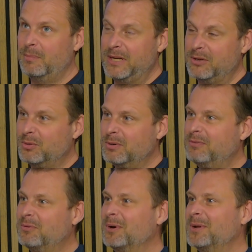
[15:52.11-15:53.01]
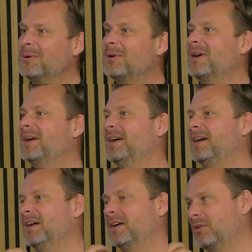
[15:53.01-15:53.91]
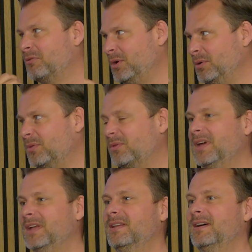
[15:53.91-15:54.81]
mandatory for your growth and